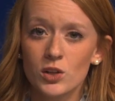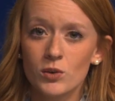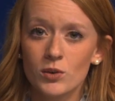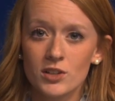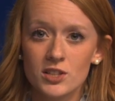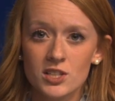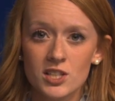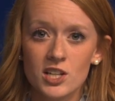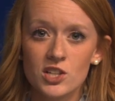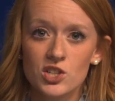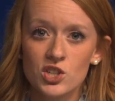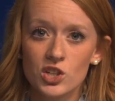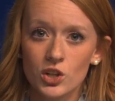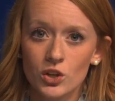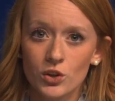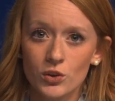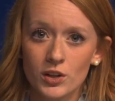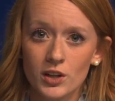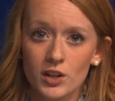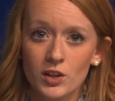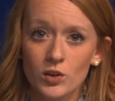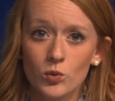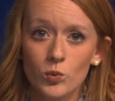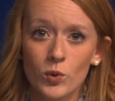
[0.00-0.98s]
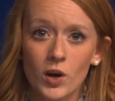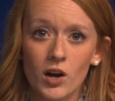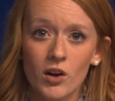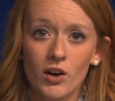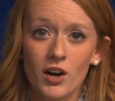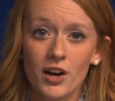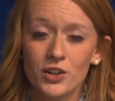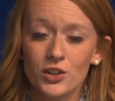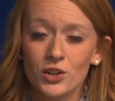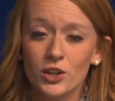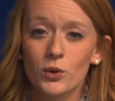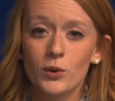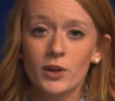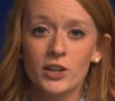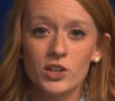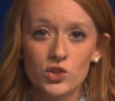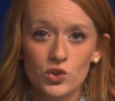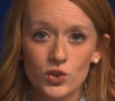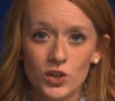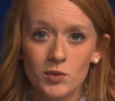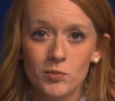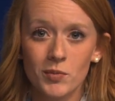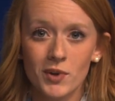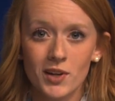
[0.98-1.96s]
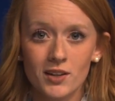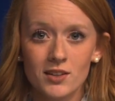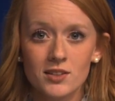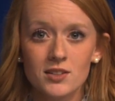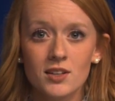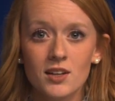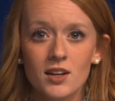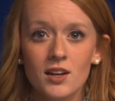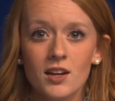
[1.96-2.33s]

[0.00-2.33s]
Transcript: her teaching career while undergoing treatment.